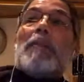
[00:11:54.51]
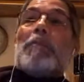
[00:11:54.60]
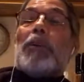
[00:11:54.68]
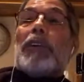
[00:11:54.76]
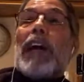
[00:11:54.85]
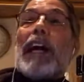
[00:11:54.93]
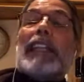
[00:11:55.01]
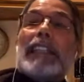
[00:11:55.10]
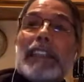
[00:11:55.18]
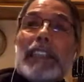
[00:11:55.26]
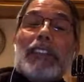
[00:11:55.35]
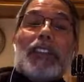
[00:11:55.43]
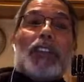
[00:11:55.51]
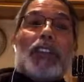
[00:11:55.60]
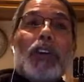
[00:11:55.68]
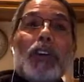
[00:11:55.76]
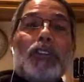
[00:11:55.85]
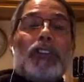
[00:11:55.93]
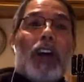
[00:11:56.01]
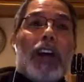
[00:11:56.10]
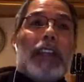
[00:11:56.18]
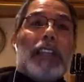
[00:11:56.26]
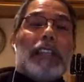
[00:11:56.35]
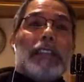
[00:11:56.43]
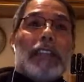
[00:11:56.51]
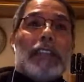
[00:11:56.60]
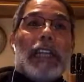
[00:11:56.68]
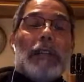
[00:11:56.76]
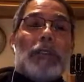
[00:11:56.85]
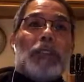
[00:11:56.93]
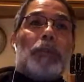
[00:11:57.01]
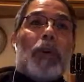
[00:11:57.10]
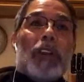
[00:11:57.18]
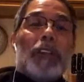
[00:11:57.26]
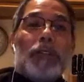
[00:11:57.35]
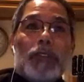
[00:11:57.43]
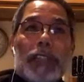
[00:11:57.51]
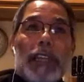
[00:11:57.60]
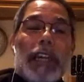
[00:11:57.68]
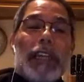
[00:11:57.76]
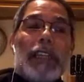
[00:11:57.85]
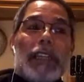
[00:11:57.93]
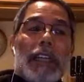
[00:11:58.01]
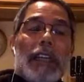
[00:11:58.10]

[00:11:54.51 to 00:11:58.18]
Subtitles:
periodically, the girl who started it, her name is Paula Fournier.